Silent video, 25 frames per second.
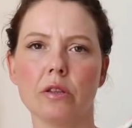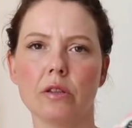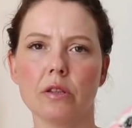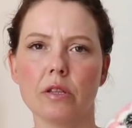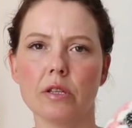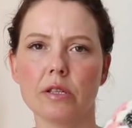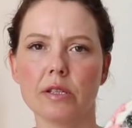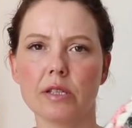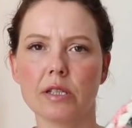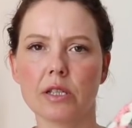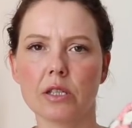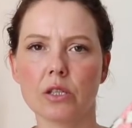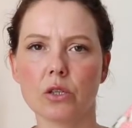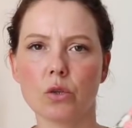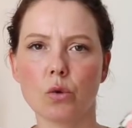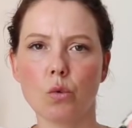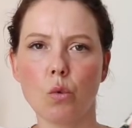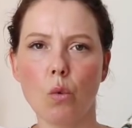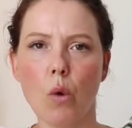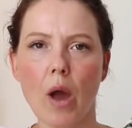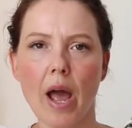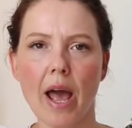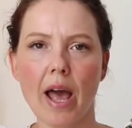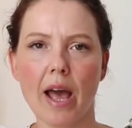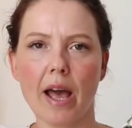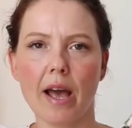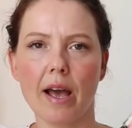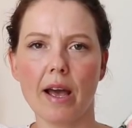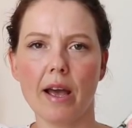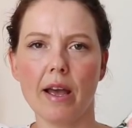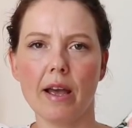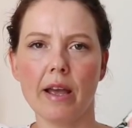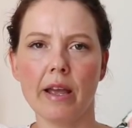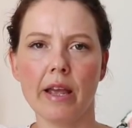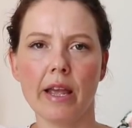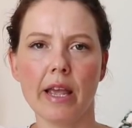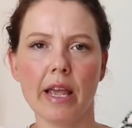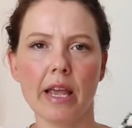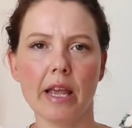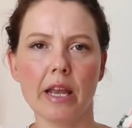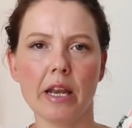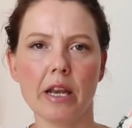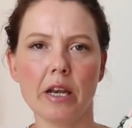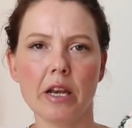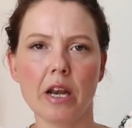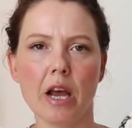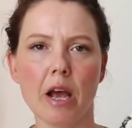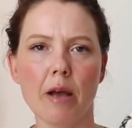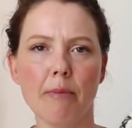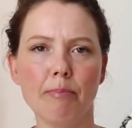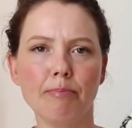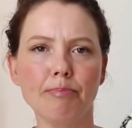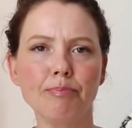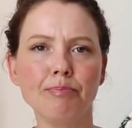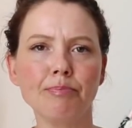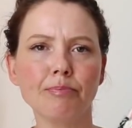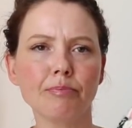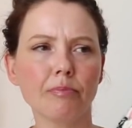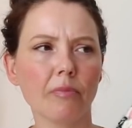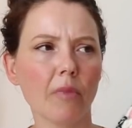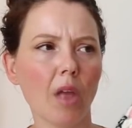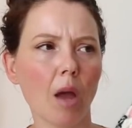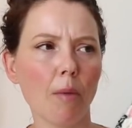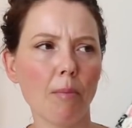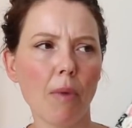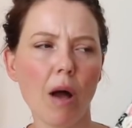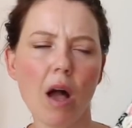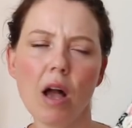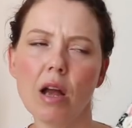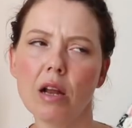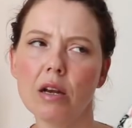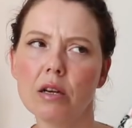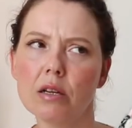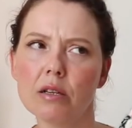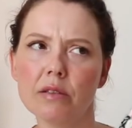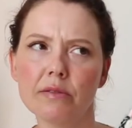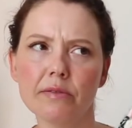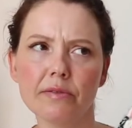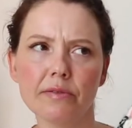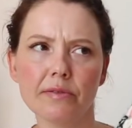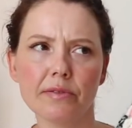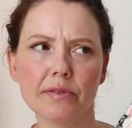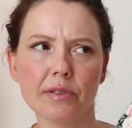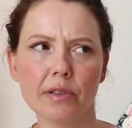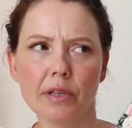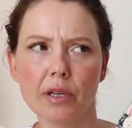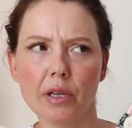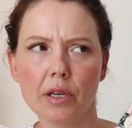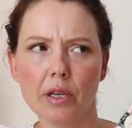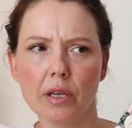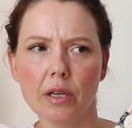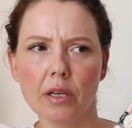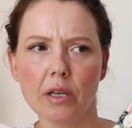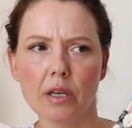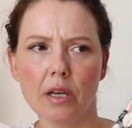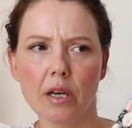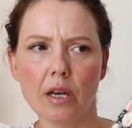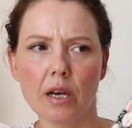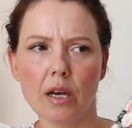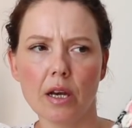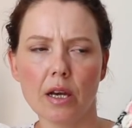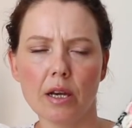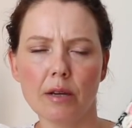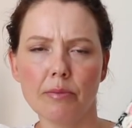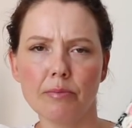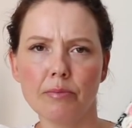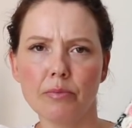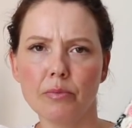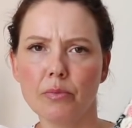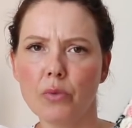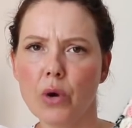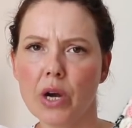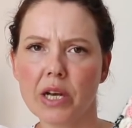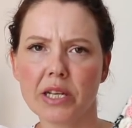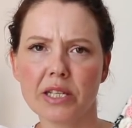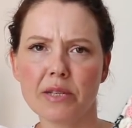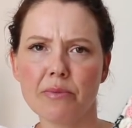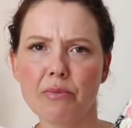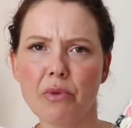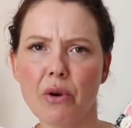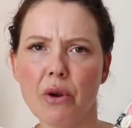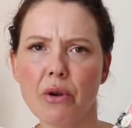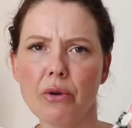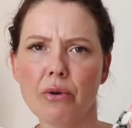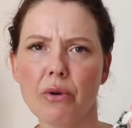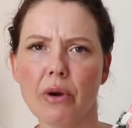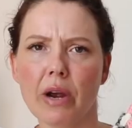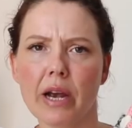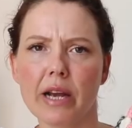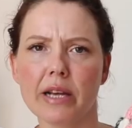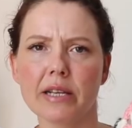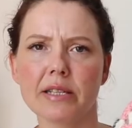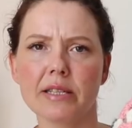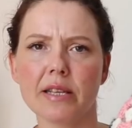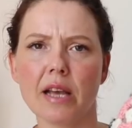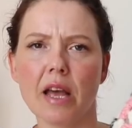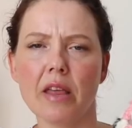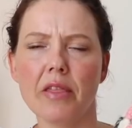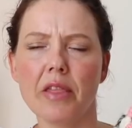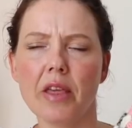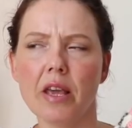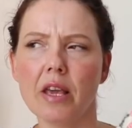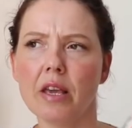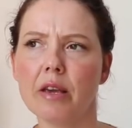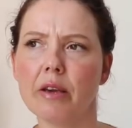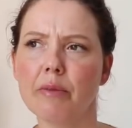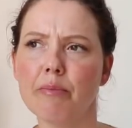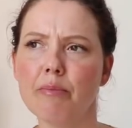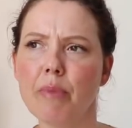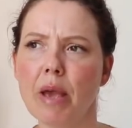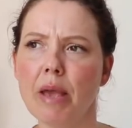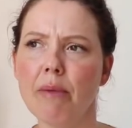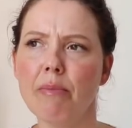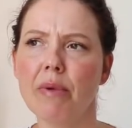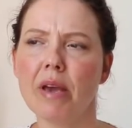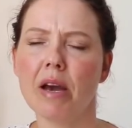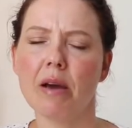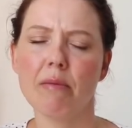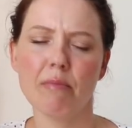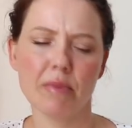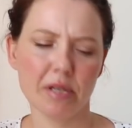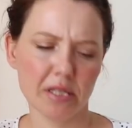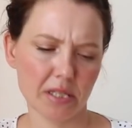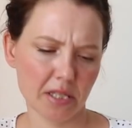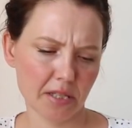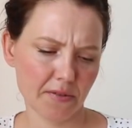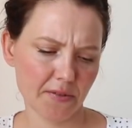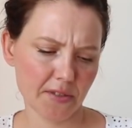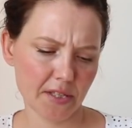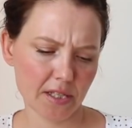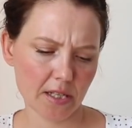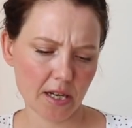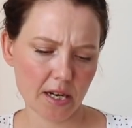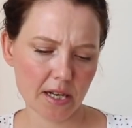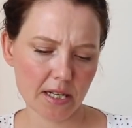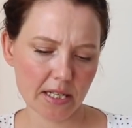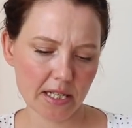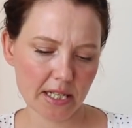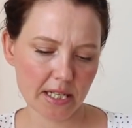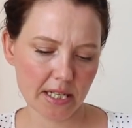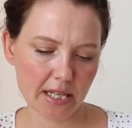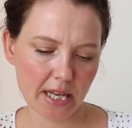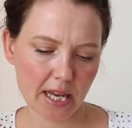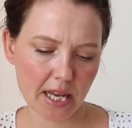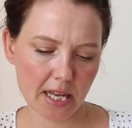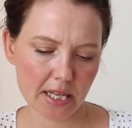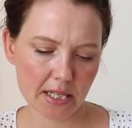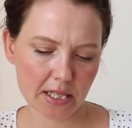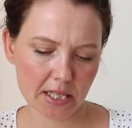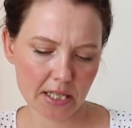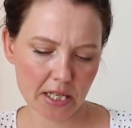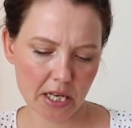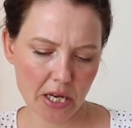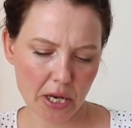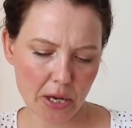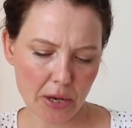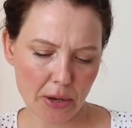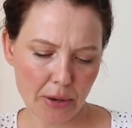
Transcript: the square in a pile of works in progress. I think maybe I must have started it